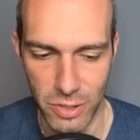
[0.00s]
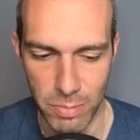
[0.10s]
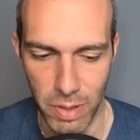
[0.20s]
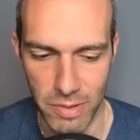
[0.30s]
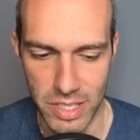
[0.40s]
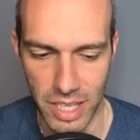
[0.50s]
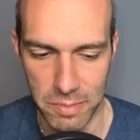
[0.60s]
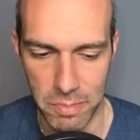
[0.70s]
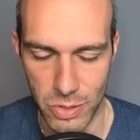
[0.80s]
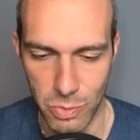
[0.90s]
probably see like
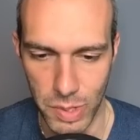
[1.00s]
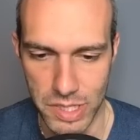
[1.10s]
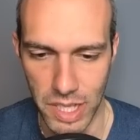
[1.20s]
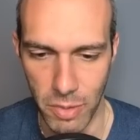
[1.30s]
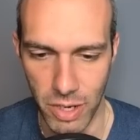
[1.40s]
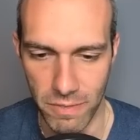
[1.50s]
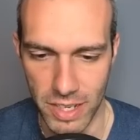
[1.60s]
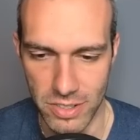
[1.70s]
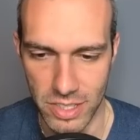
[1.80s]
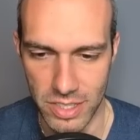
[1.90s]
most Wednesday morning
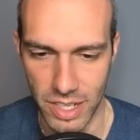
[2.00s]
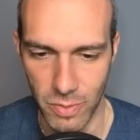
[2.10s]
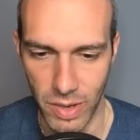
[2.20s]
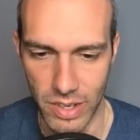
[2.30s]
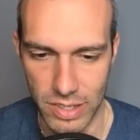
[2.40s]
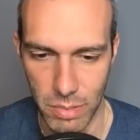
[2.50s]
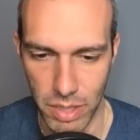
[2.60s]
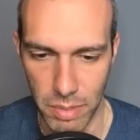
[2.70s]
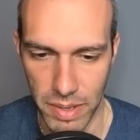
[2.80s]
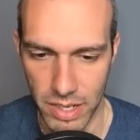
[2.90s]
videos. It's like, wow, you actually
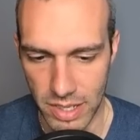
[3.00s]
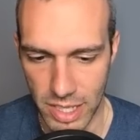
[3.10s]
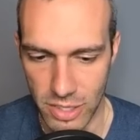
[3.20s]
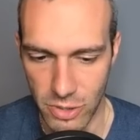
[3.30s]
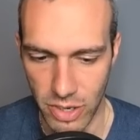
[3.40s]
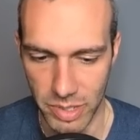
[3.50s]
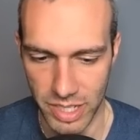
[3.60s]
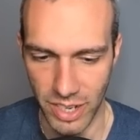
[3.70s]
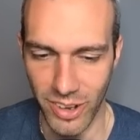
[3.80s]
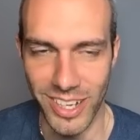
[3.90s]
played better here than you normally
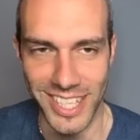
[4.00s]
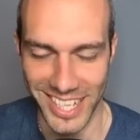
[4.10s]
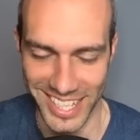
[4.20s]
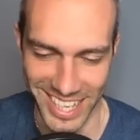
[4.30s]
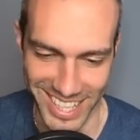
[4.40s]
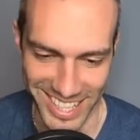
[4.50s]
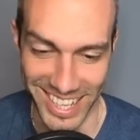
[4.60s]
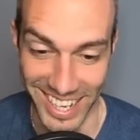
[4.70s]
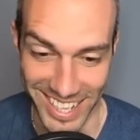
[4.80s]
do. It's like, yeah.